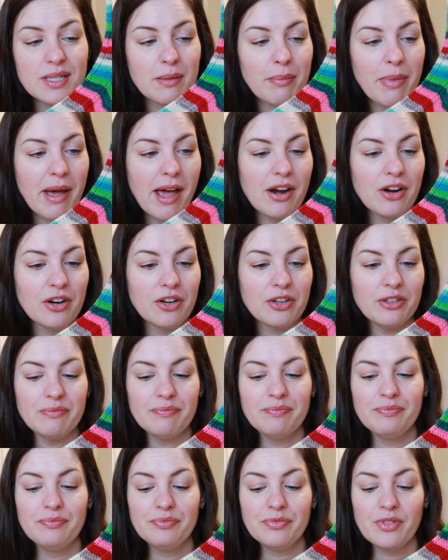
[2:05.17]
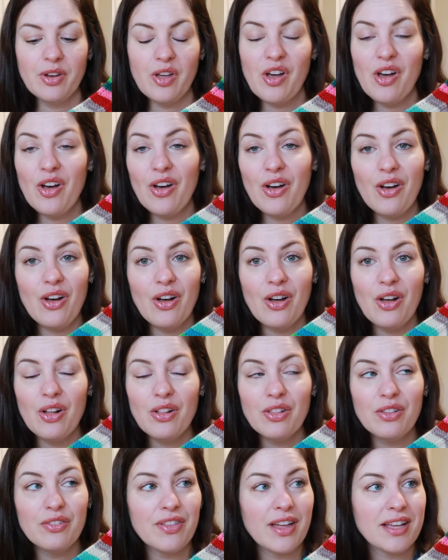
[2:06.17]
in the pattern,
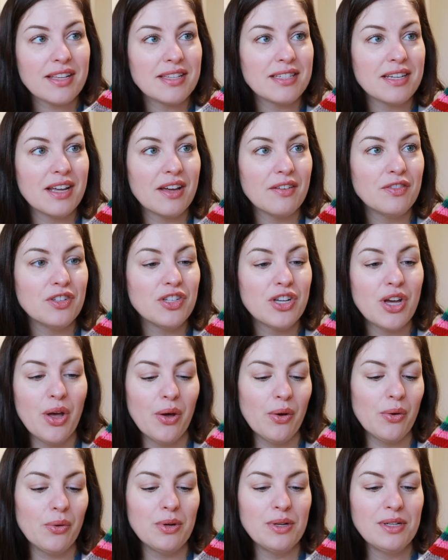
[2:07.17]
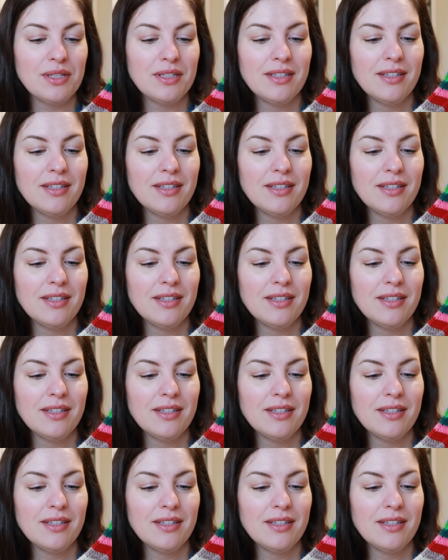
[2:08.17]
all of that stuff, toe.